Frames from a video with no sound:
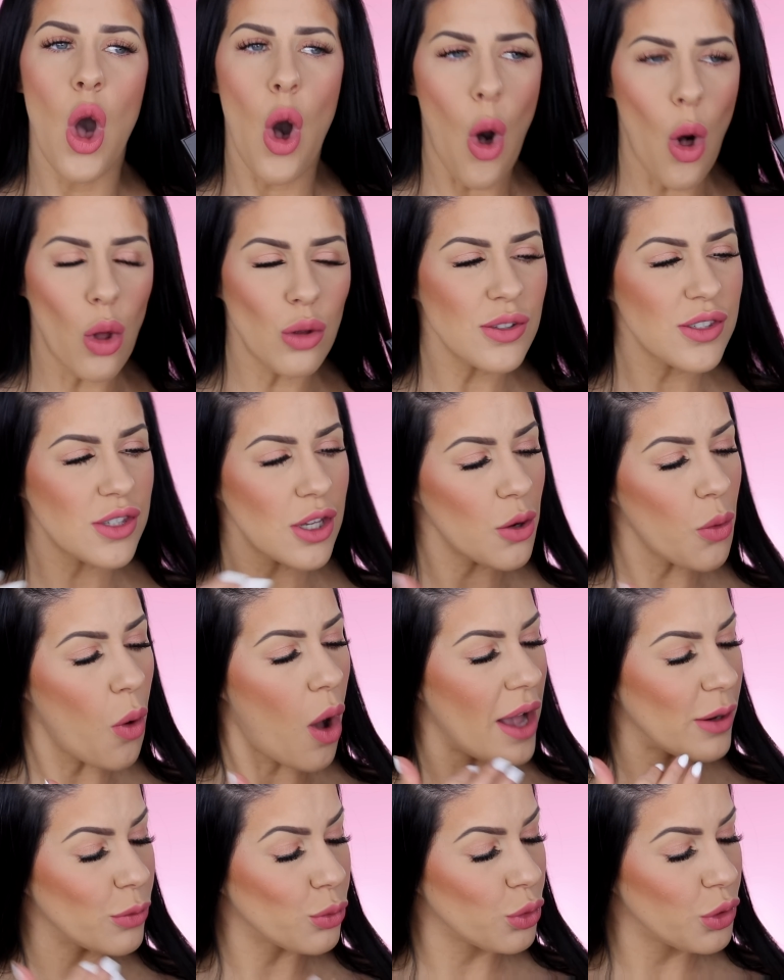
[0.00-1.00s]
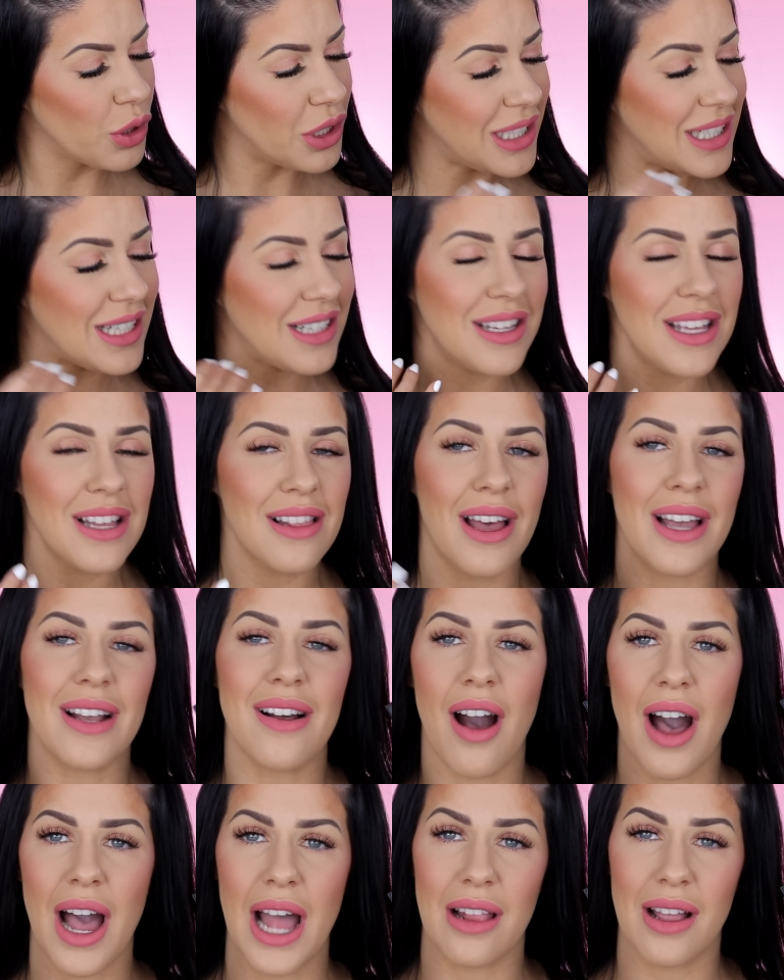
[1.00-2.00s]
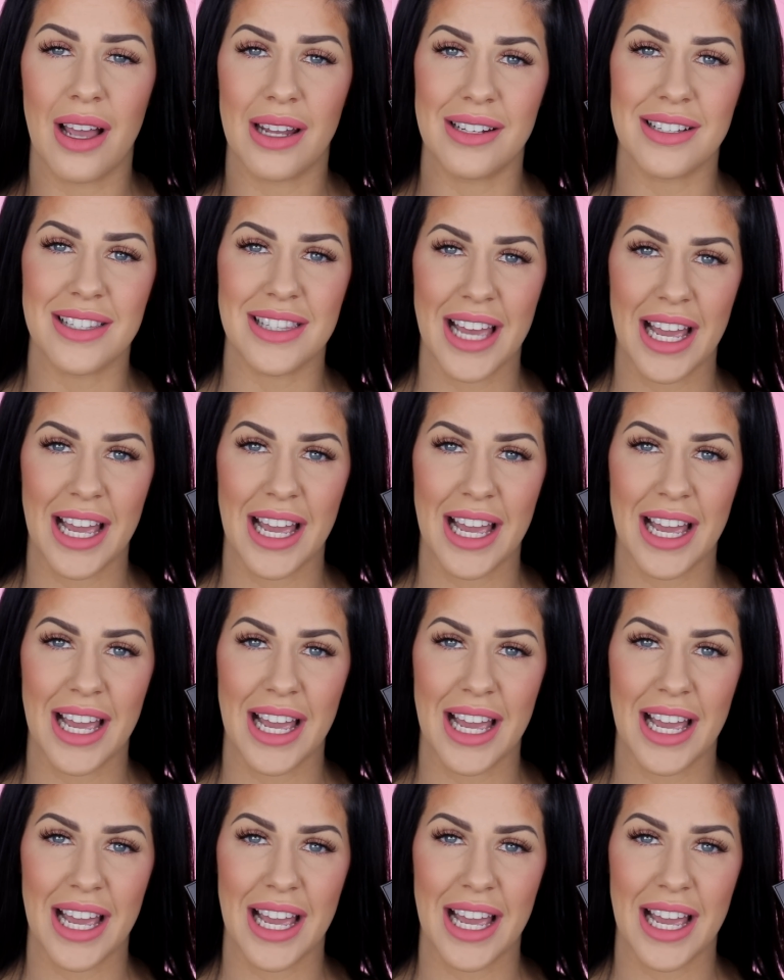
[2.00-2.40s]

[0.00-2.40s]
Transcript: also I really like highlighters